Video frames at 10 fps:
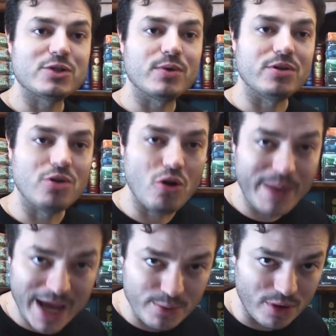and that's with
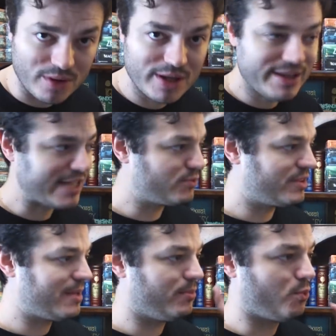no payroll. That's
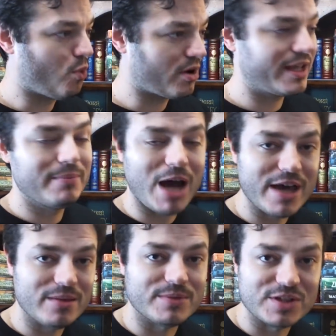with them working
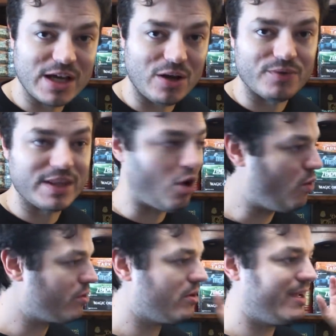by themselves. The
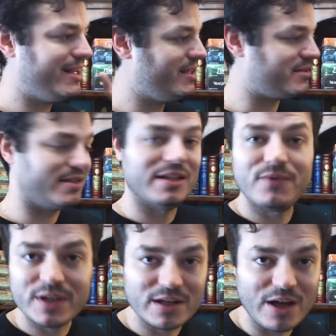owner and his
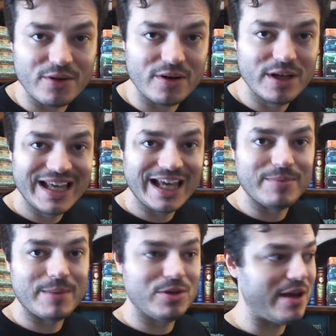significant other,
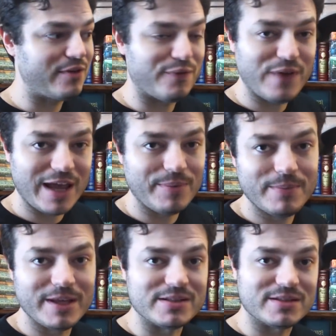and maybe you have your
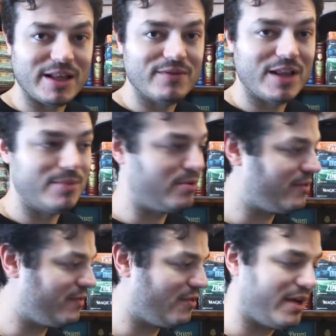family being slave
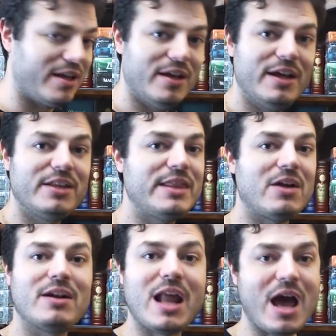labor for free.
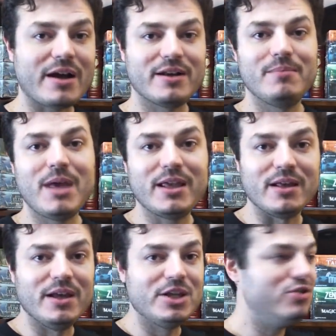They're not going to
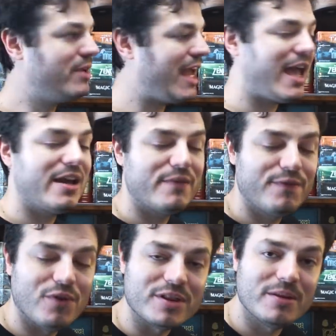make it. You can't
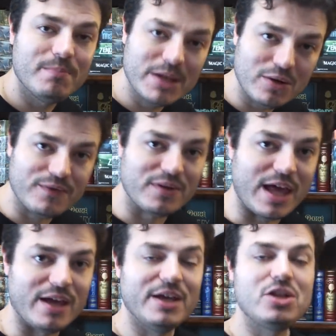foot the bill for
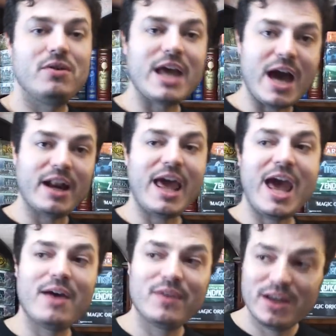that. You got to
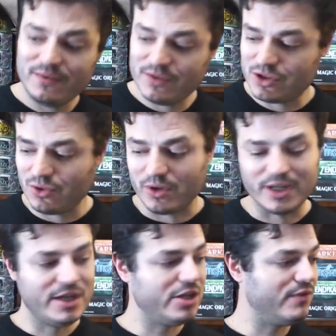have
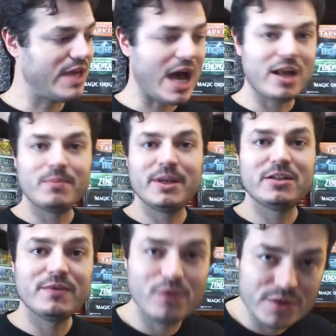inventory. You've got to
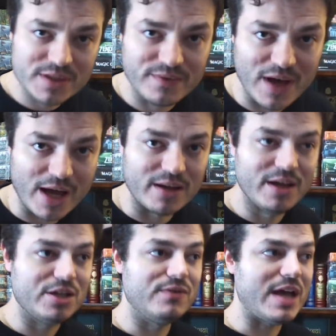be diversified.
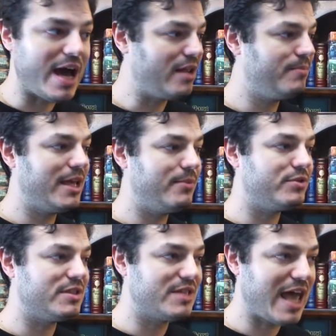You've got to be
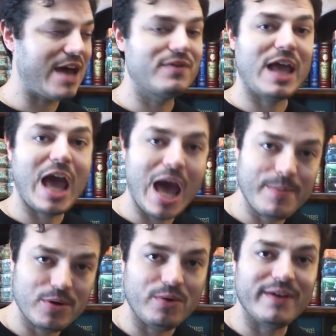able to have
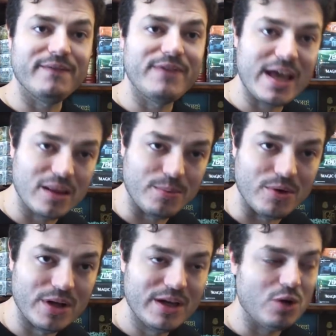capital
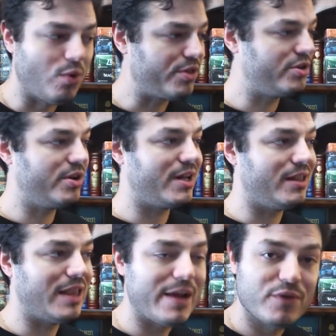available. Whether you're
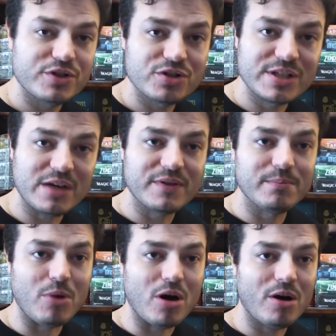going to leverage yourself
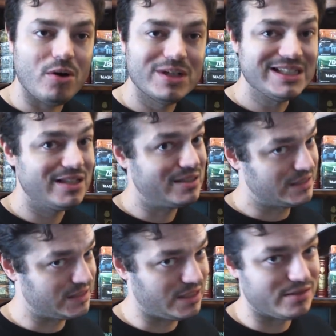and borrow,
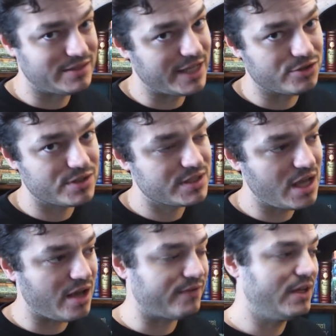dangerous
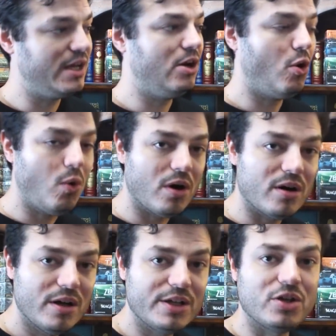stuff.
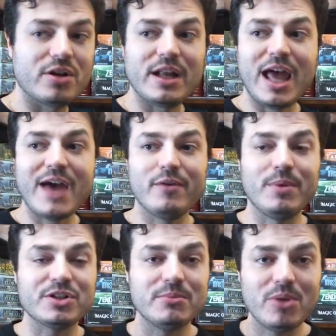Or you're going to have a
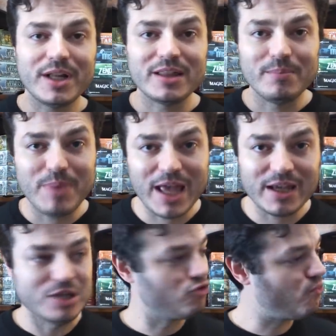bunch of money in the
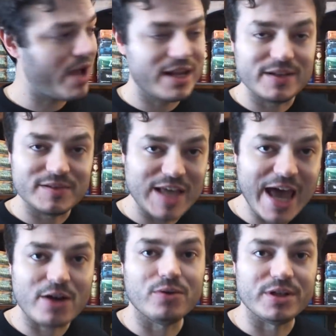bank and you're ready to
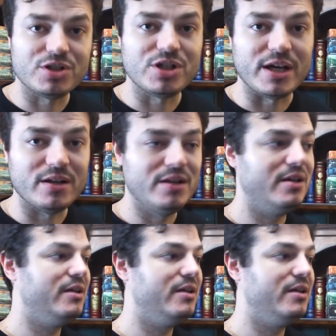tackle this shit.